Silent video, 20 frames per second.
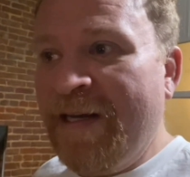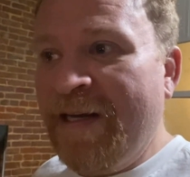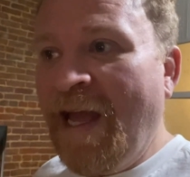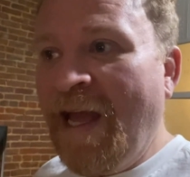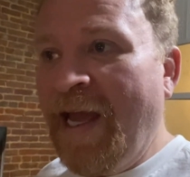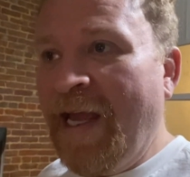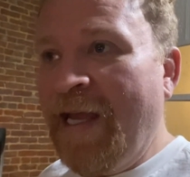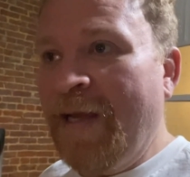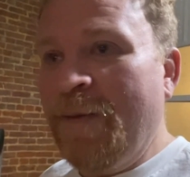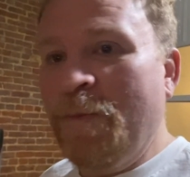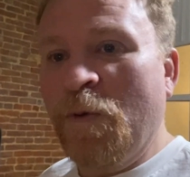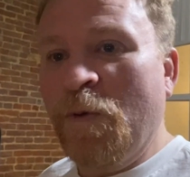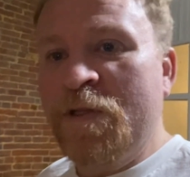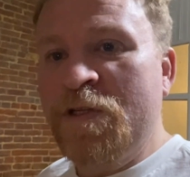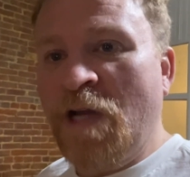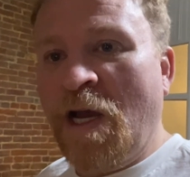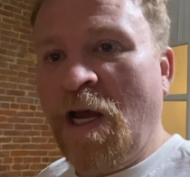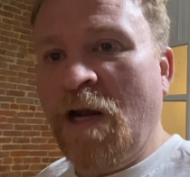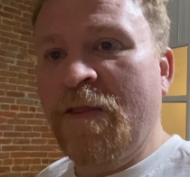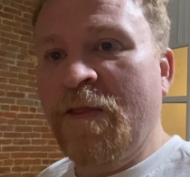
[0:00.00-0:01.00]
Name with
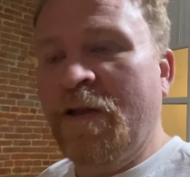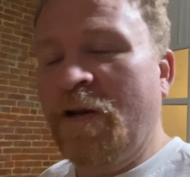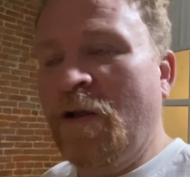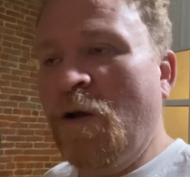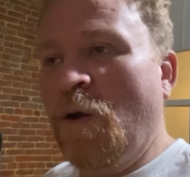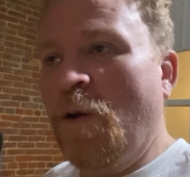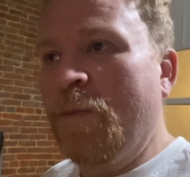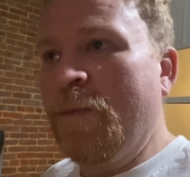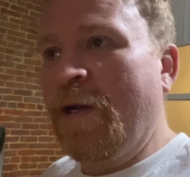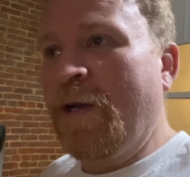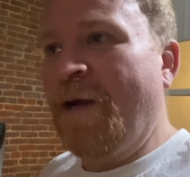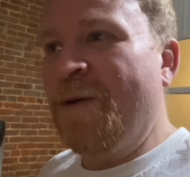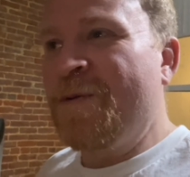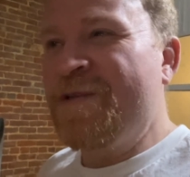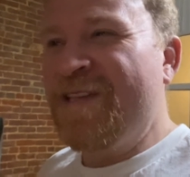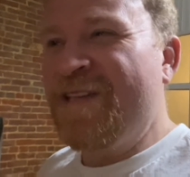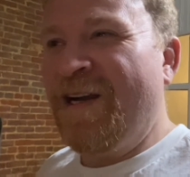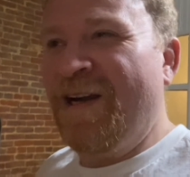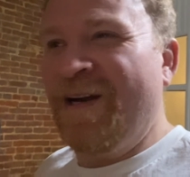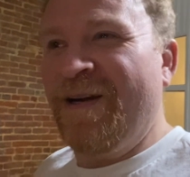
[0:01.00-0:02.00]
Jonathan Goldman. I
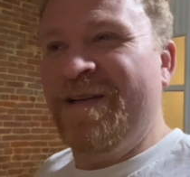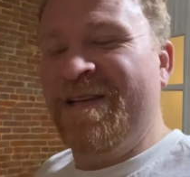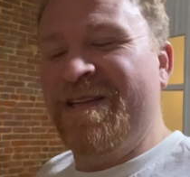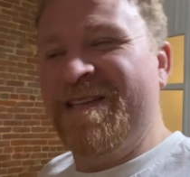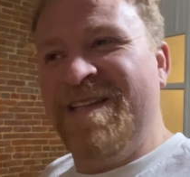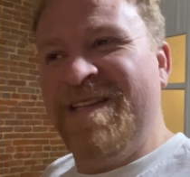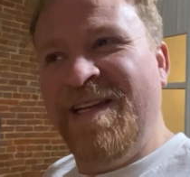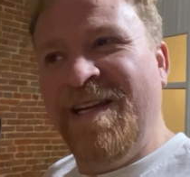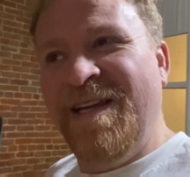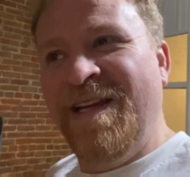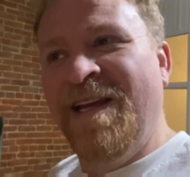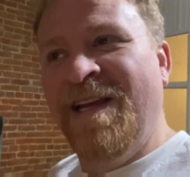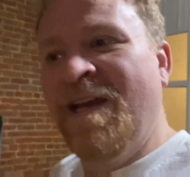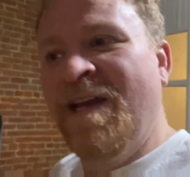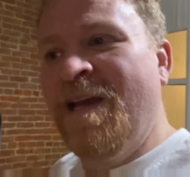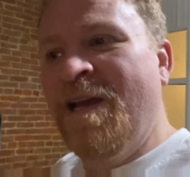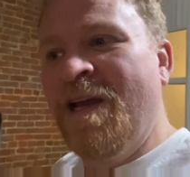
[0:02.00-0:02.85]
was there to see